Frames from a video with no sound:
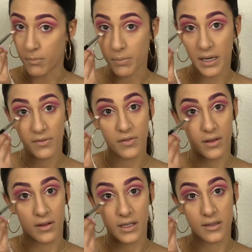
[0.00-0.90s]
buff
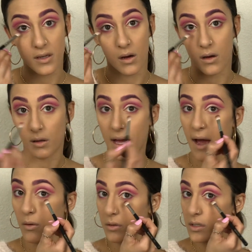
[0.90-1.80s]
this all
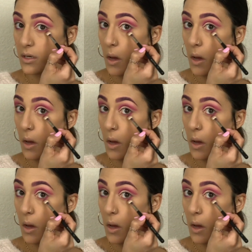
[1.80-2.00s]
out.